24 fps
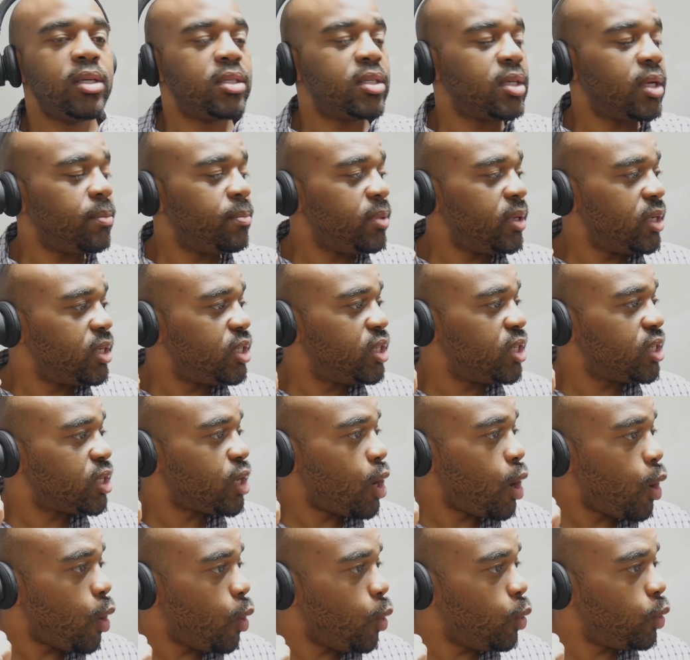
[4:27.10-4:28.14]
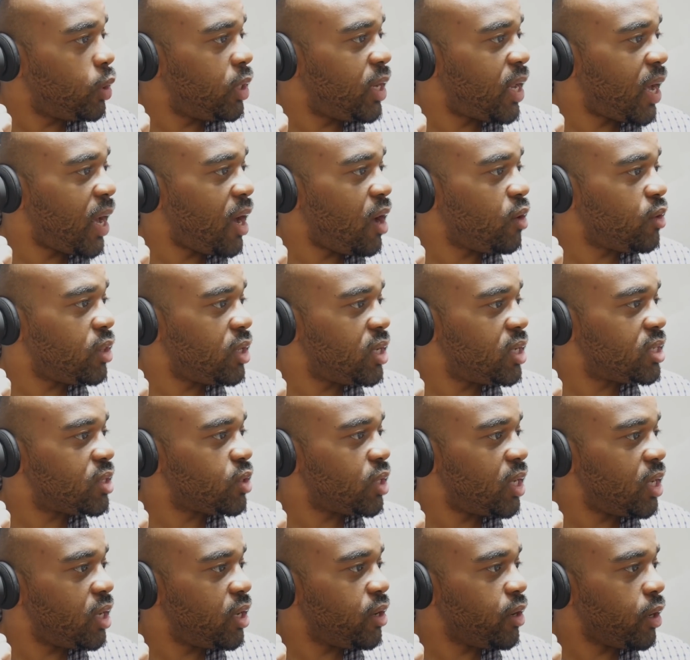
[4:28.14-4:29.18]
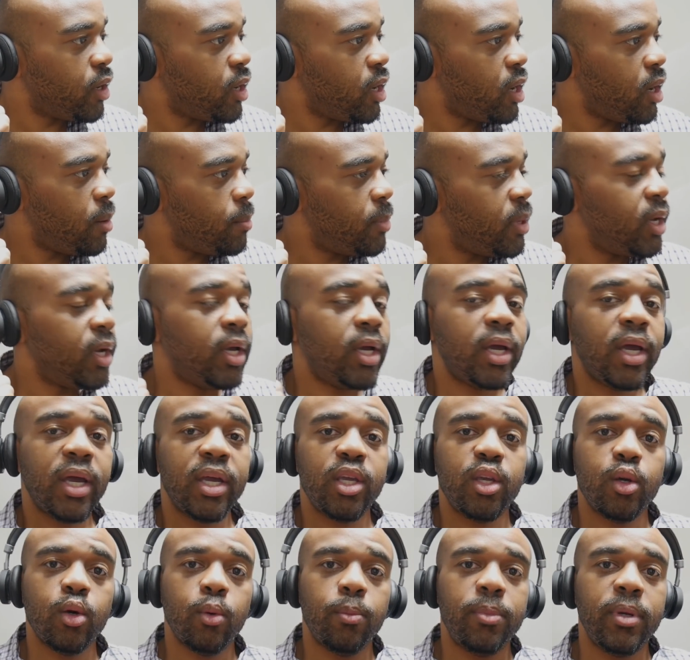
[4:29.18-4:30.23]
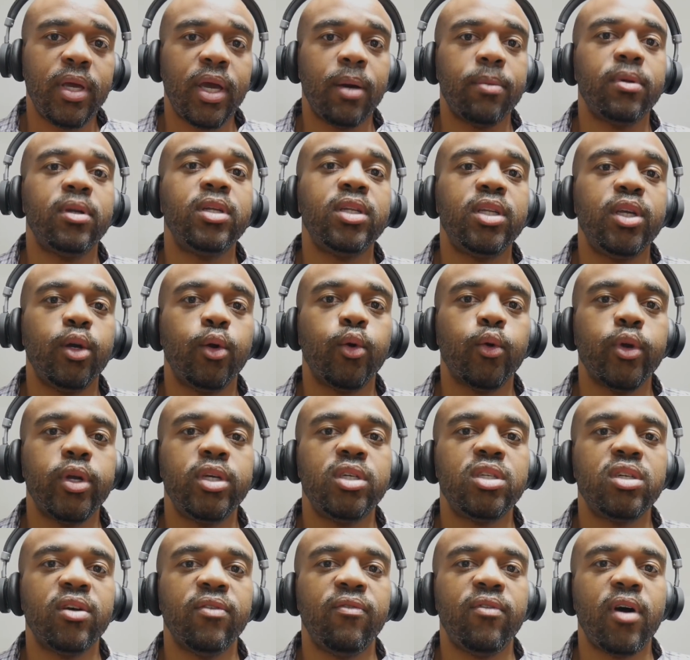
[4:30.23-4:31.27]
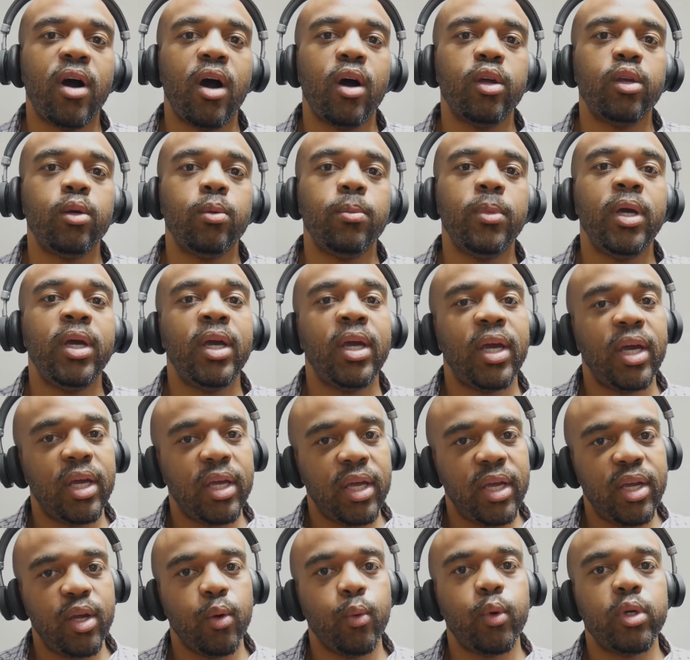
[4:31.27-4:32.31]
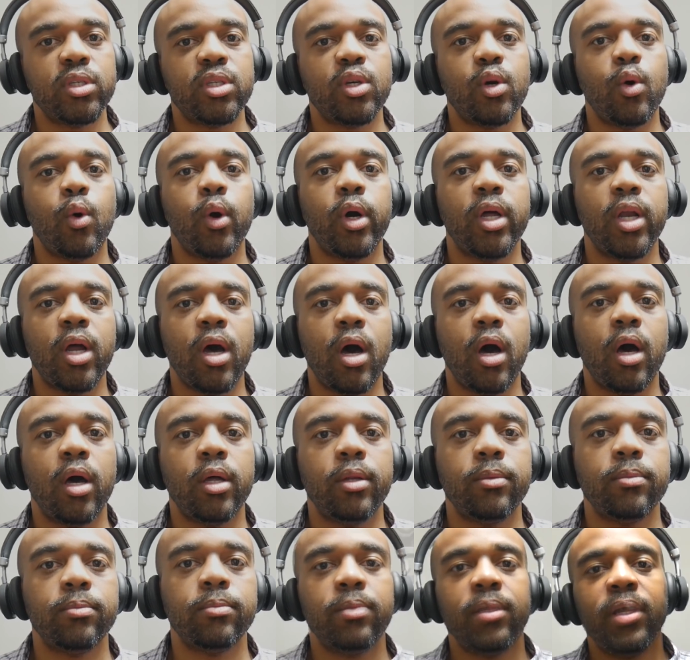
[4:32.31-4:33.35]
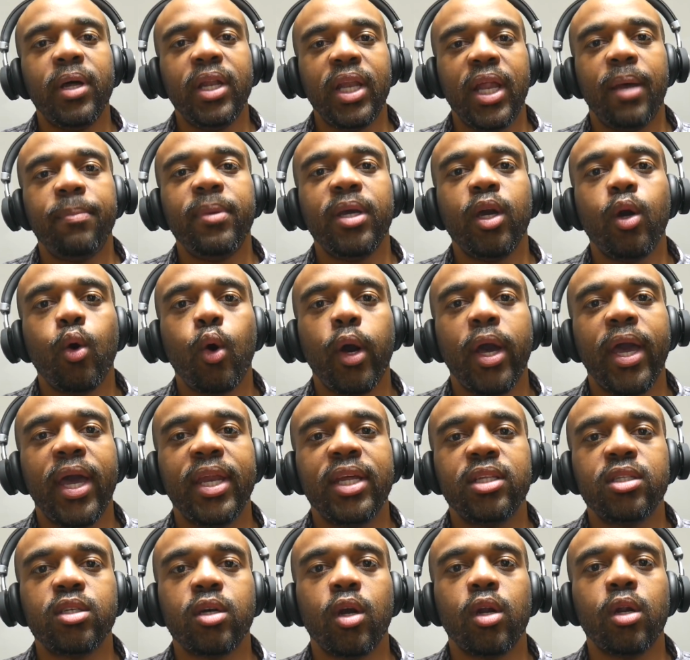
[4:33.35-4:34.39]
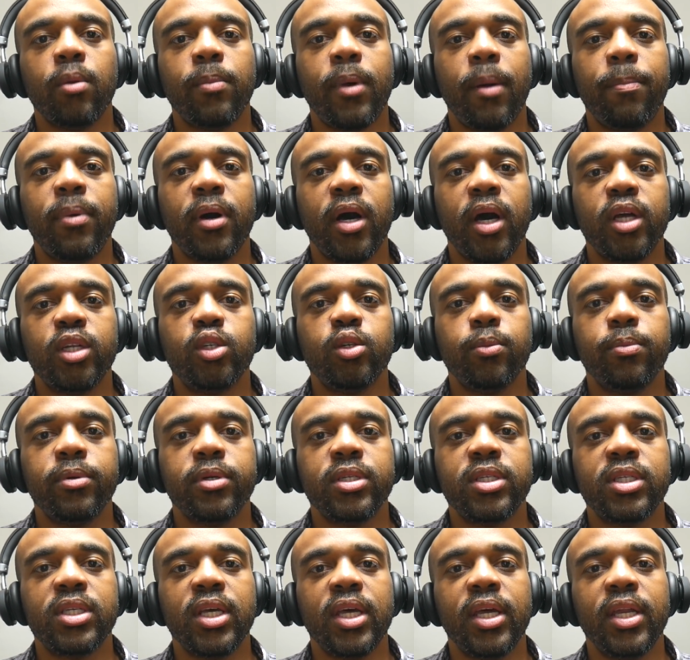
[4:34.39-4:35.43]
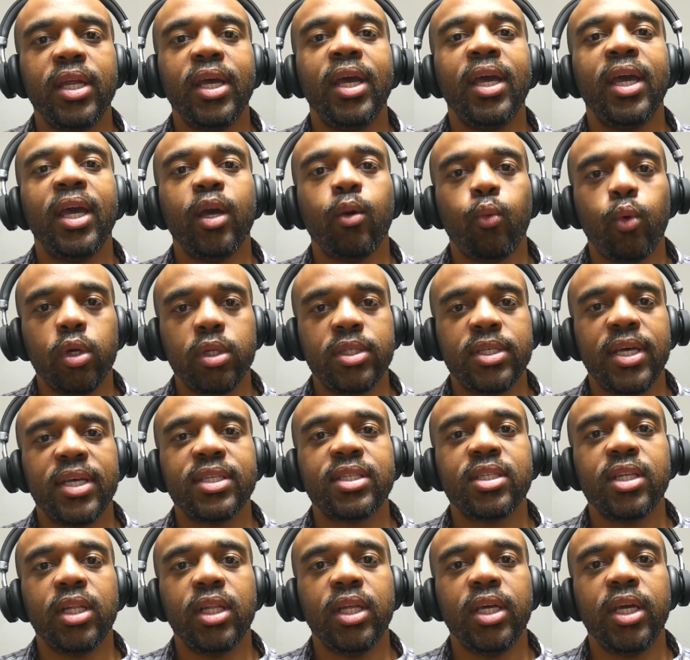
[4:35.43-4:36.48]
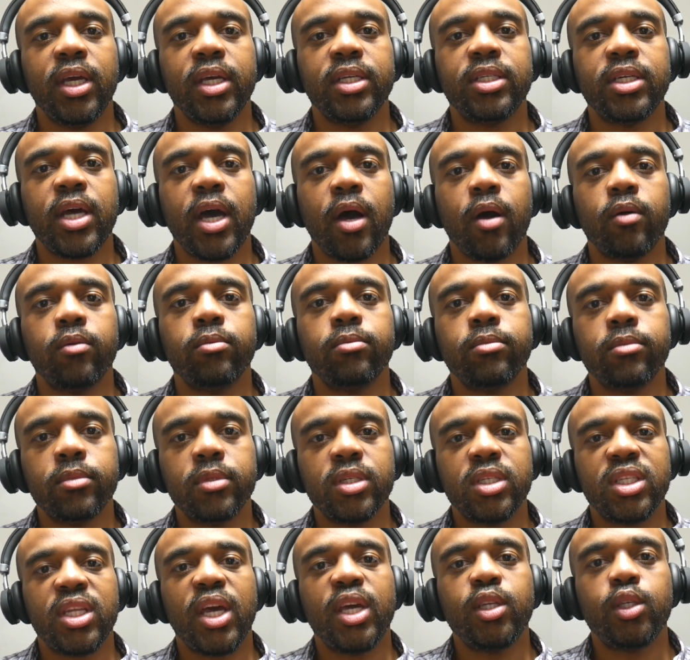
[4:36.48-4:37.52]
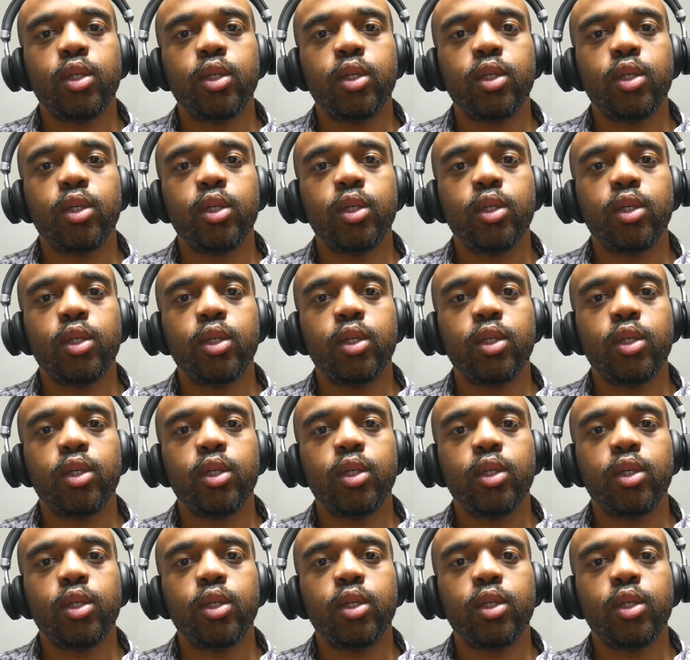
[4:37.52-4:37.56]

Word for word: simply just hold down this ear cup and you'll be able to decrease your volume and hear what's going on. But let me go ahead and turn them up one hundred percent and we'll test the leakage out. Stay